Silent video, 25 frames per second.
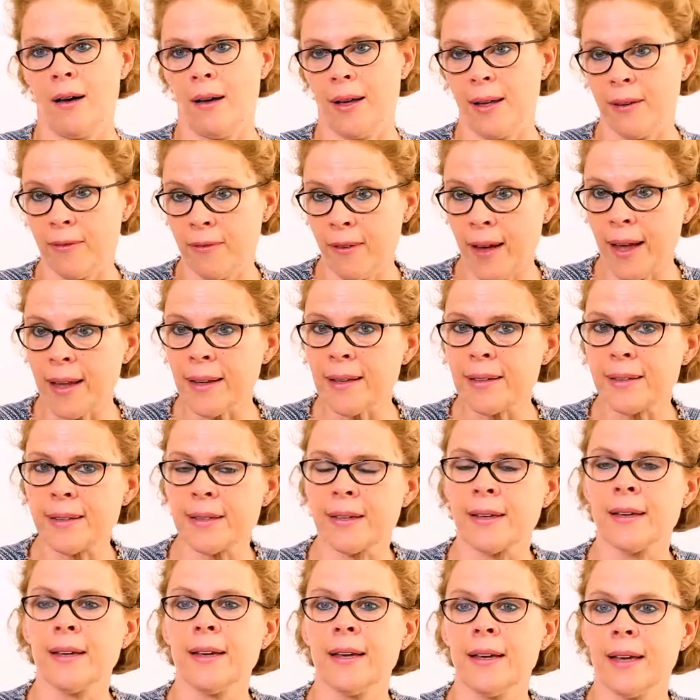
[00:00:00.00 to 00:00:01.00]
event
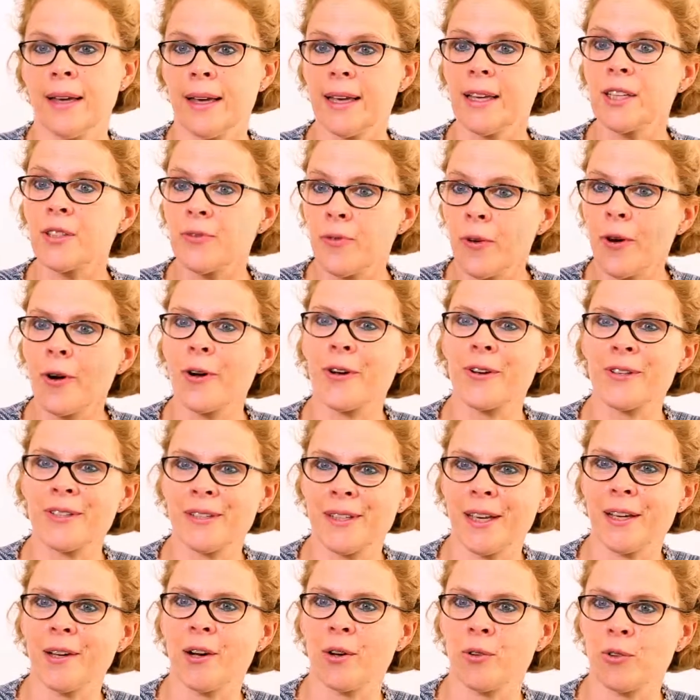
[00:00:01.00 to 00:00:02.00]
is
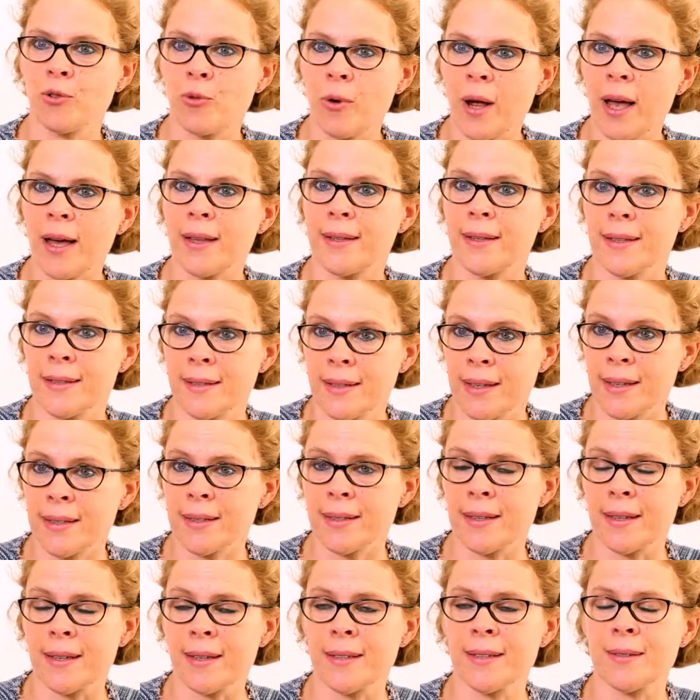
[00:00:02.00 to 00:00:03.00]
focusing on rare
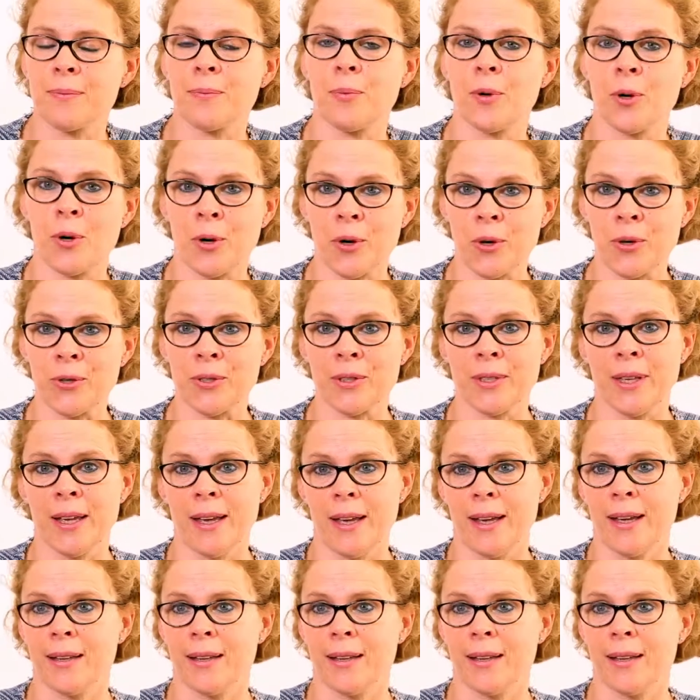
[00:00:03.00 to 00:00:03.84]
diseases because